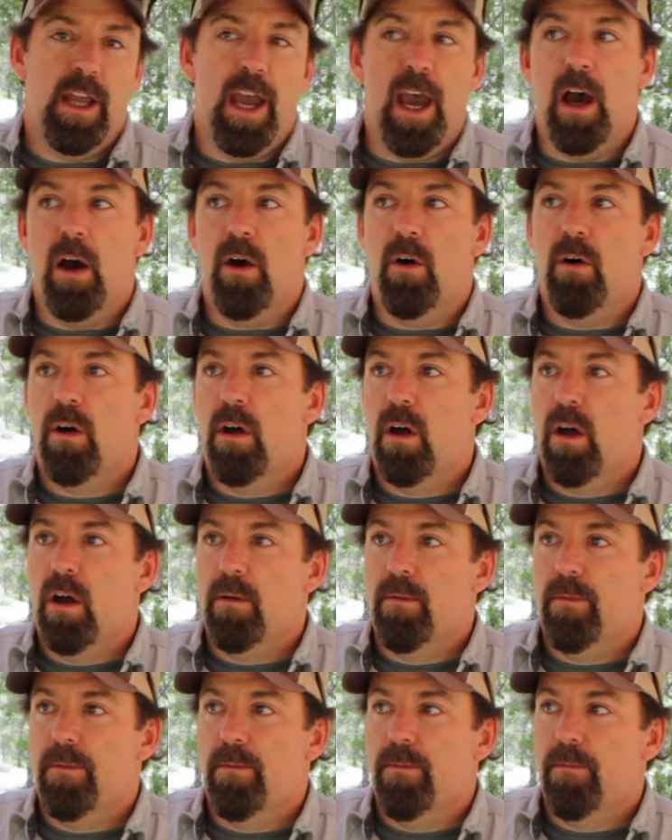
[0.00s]
Now,
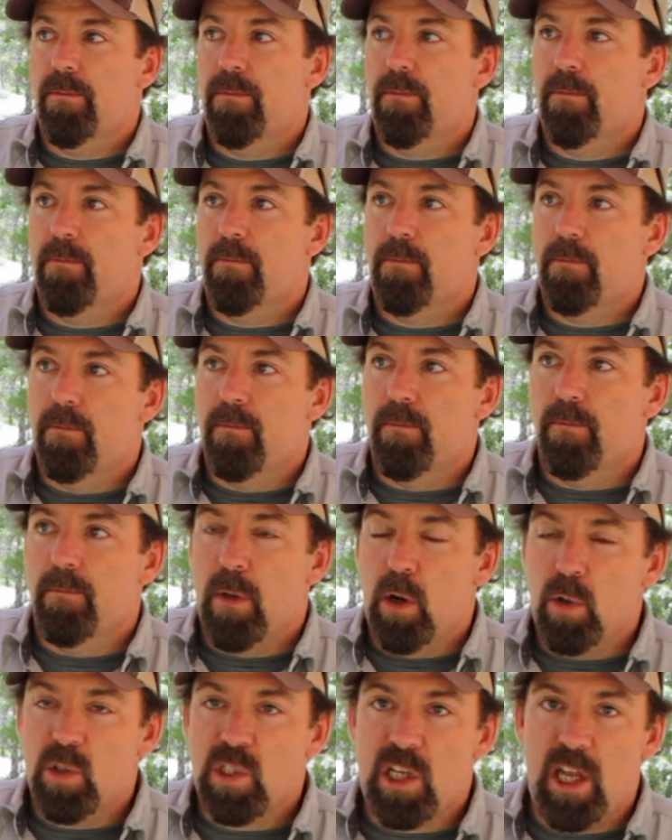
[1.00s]

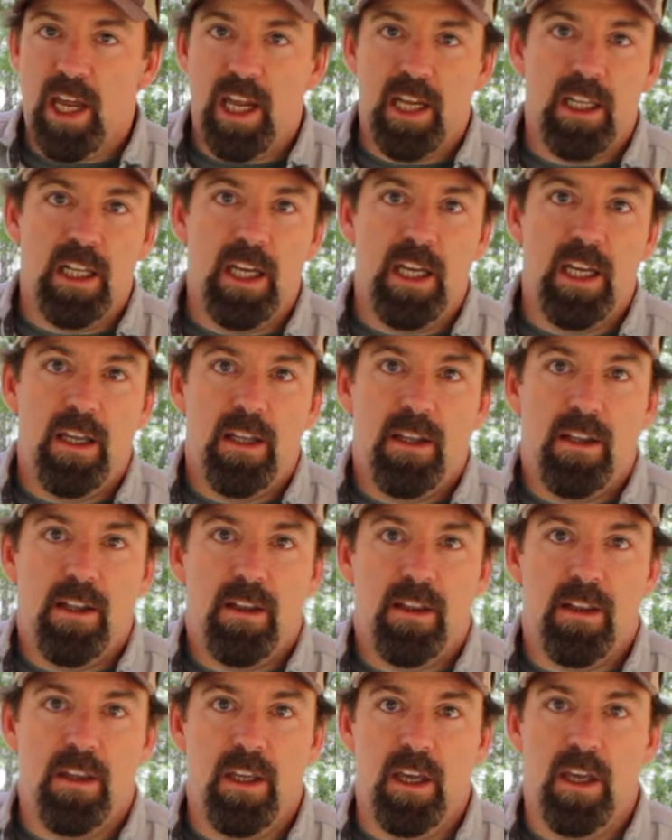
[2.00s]
most likely
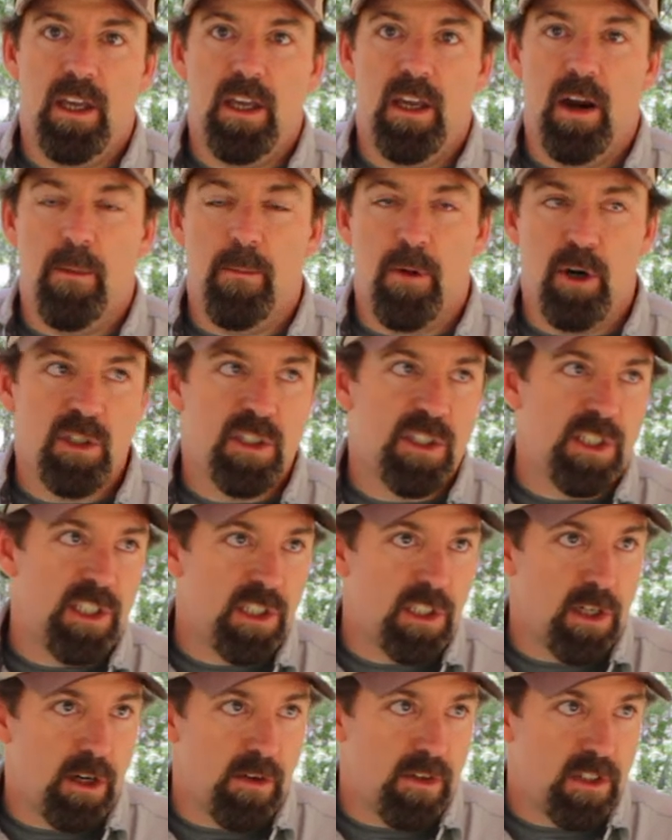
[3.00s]
the emergency
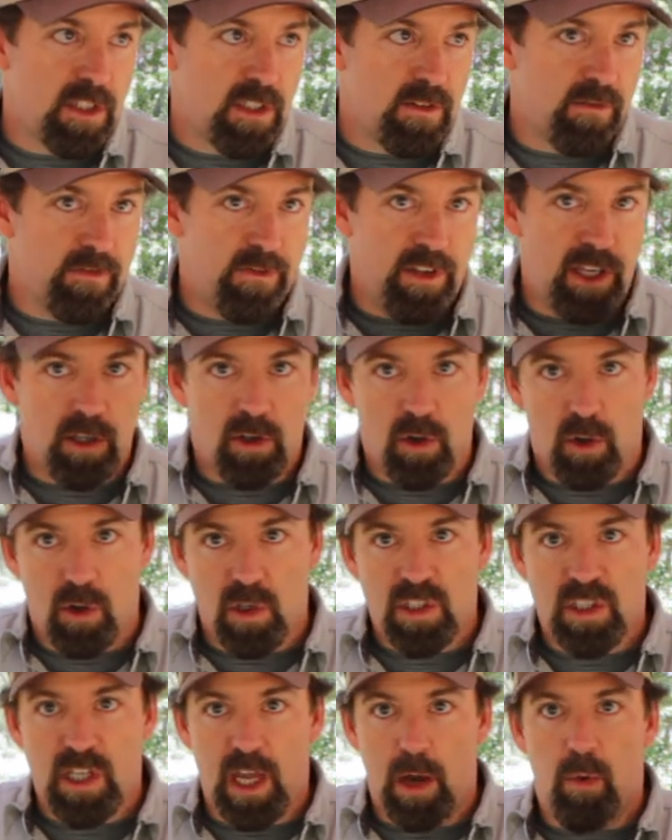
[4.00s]
service
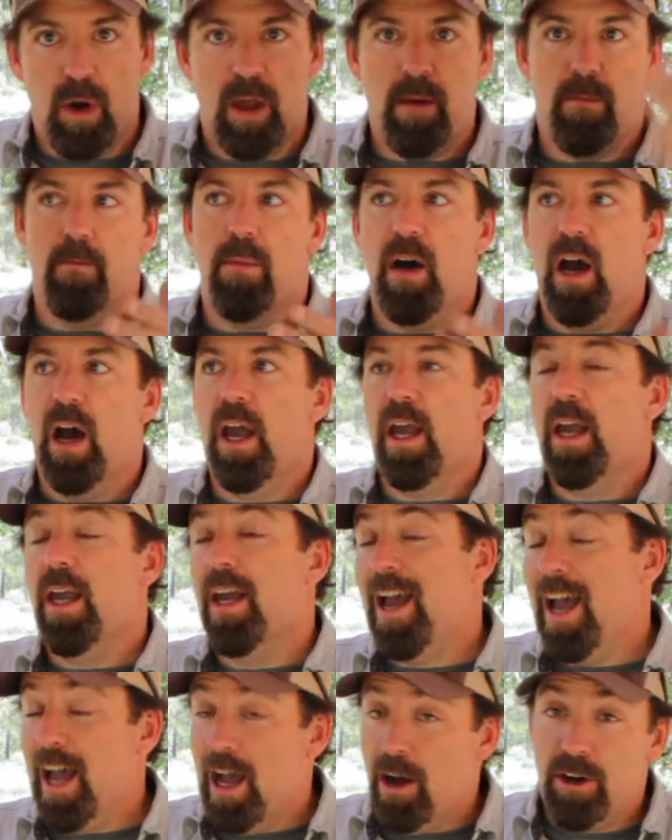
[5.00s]
vehicles that went
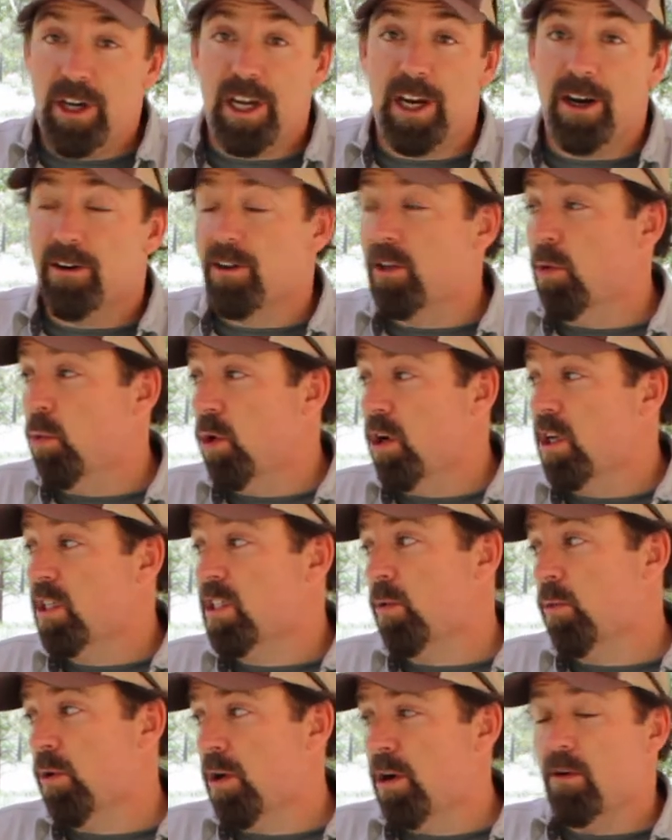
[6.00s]
by out here in the
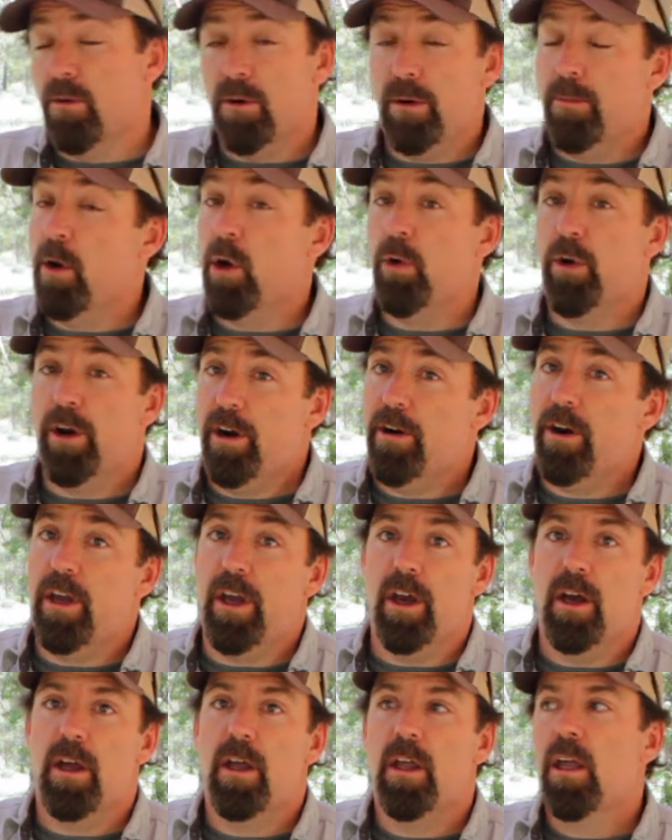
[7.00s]
woods, and we're in a remote
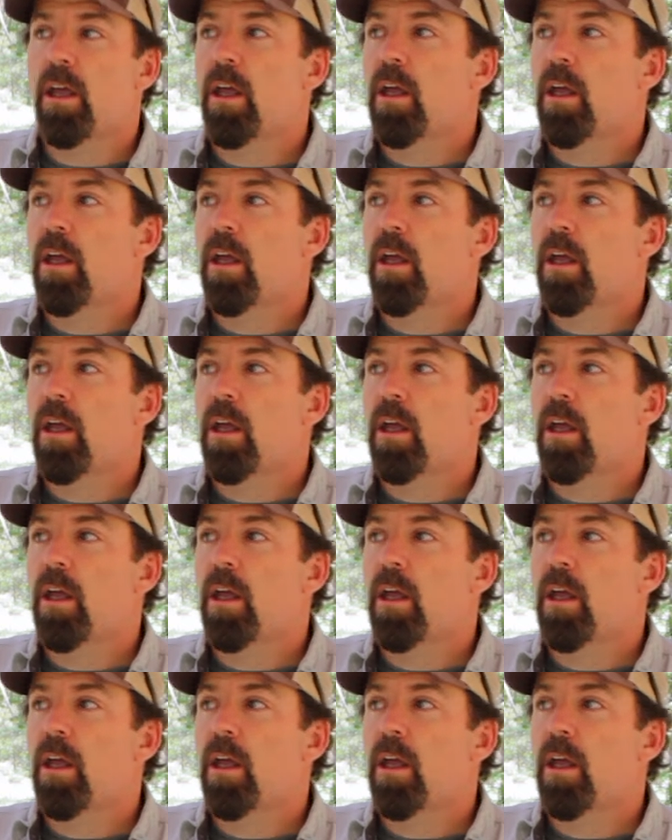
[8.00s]
area,